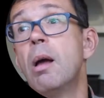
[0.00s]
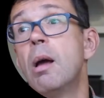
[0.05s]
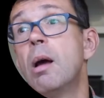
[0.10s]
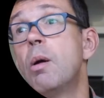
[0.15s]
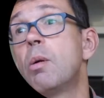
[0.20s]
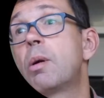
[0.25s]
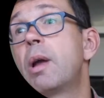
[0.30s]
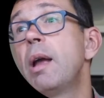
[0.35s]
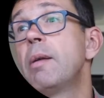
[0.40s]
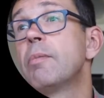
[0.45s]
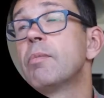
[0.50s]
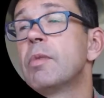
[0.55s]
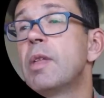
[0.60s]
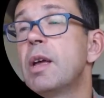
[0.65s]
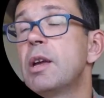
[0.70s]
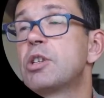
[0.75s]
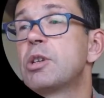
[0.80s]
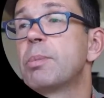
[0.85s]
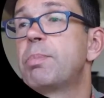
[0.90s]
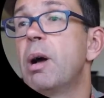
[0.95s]
Okay,
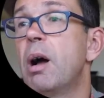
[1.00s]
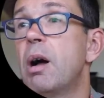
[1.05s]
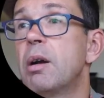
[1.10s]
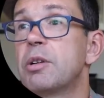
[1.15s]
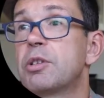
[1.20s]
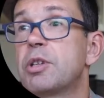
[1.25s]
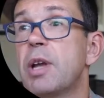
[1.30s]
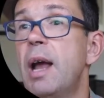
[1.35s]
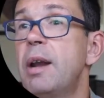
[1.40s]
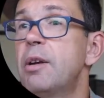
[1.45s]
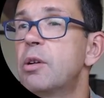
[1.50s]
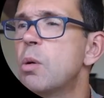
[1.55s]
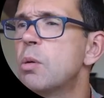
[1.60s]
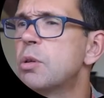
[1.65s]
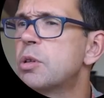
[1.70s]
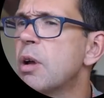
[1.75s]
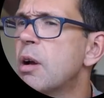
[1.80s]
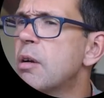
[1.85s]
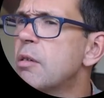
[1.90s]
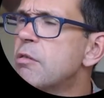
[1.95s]
there's your partner's hand. Of
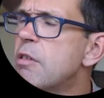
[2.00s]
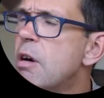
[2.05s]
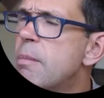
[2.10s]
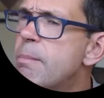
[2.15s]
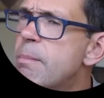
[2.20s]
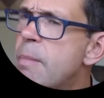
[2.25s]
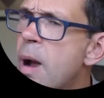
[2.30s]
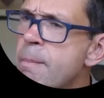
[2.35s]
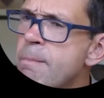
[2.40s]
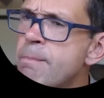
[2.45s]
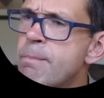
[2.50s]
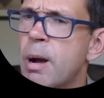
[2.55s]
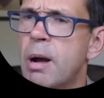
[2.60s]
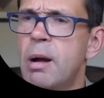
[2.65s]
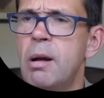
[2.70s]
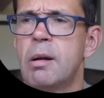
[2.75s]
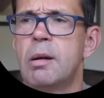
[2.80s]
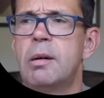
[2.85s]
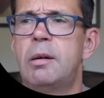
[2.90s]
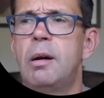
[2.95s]
course, remember,